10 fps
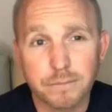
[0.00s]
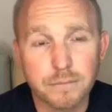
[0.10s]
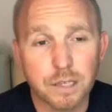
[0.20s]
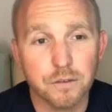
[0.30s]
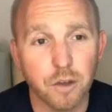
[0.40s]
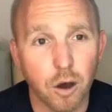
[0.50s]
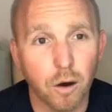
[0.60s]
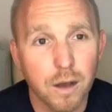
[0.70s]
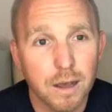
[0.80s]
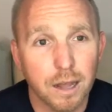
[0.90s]

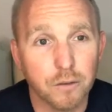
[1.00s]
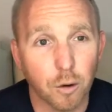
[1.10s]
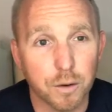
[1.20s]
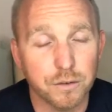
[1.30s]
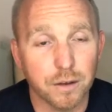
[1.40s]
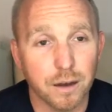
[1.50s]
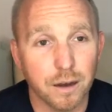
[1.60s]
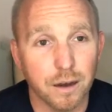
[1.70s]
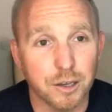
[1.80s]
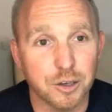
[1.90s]
So that's always
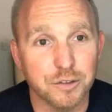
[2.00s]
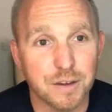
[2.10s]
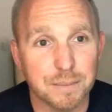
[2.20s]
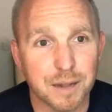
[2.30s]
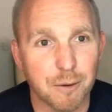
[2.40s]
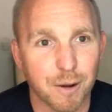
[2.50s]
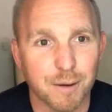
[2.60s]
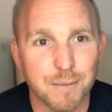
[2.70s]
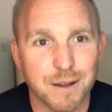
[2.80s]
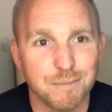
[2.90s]
a good tip that I
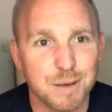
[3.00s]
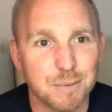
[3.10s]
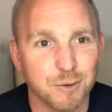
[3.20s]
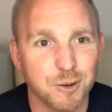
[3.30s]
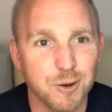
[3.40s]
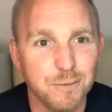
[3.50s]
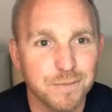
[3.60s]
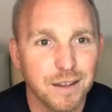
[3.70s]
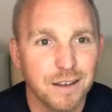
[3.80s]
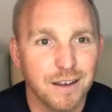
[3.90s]
recommend people do.
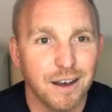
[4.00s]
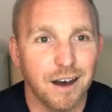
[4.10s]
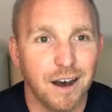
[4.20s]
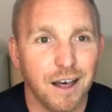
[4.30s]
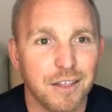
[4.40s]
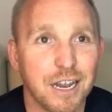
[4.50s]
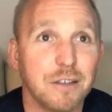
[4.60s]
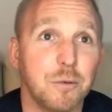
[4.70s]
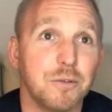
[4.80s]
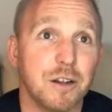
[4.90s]
The
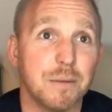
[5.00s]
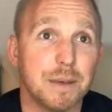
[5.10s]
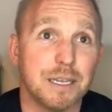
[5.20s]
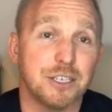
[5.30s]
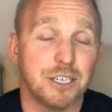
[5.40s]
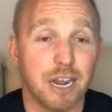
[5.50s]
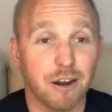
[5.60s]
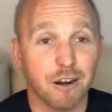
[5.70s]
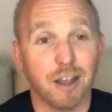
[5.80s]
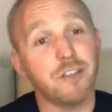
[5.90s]
next one's going to be
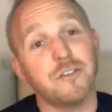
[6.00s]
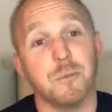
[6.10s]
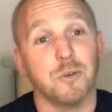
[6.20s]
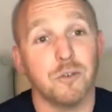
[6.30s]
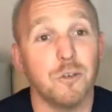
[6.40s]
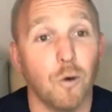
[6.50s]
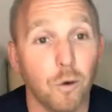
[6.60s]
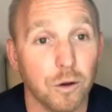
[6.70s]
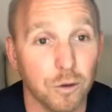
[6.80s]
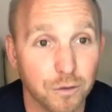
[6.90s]
share customer
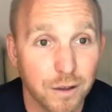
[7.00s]
tutorials.